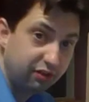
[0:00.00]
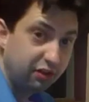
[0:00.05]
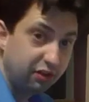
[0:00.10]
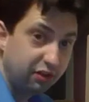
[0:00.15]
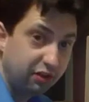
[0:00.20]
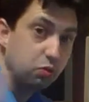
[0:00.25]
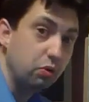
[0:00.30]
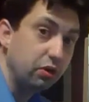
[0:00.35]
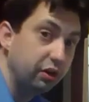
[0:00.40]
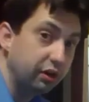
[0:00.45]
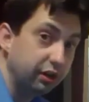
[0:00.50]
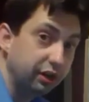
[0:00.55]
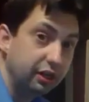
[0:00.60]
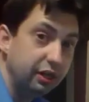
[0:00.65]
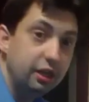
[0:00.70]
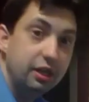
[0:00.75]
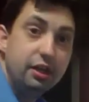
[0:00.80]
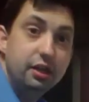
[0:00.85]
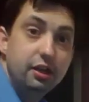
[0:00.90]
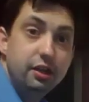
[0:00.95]
price, high
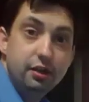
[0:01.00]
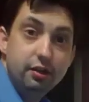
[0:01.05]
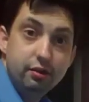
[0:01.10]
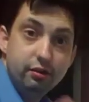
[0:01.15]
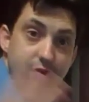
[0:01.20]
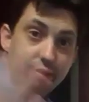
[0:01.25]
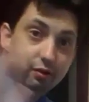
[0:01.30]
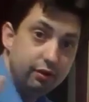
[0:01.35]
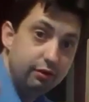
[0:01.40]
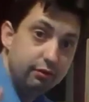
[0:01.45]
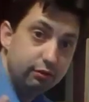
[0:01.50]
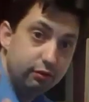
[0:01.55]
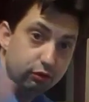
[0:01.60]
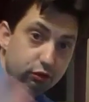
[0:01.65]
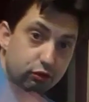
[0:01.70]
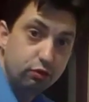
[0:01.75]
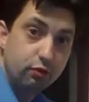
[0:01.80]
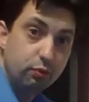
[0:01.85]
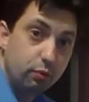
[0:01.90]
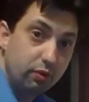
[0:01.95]
quantity.
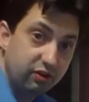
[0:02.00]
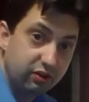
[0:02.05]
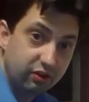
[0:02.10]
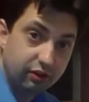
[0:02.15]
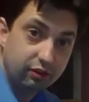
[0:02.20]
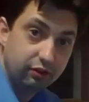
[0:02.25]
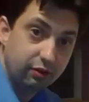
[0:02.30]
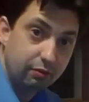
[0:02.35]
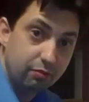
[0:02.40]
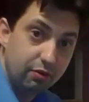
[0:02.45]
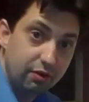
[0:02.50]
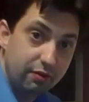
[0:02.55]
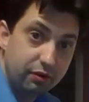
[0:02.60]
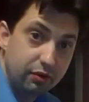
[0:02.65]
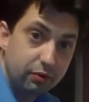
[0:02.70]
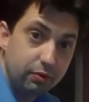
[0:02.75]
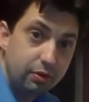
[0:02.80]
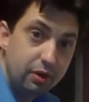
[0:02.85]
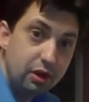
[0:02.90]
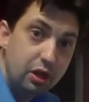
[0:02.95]
The student always gets the same
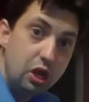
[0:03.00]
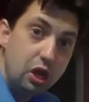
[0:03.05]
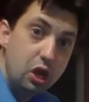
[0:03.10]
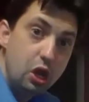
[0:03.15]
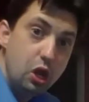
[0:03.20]
revenue.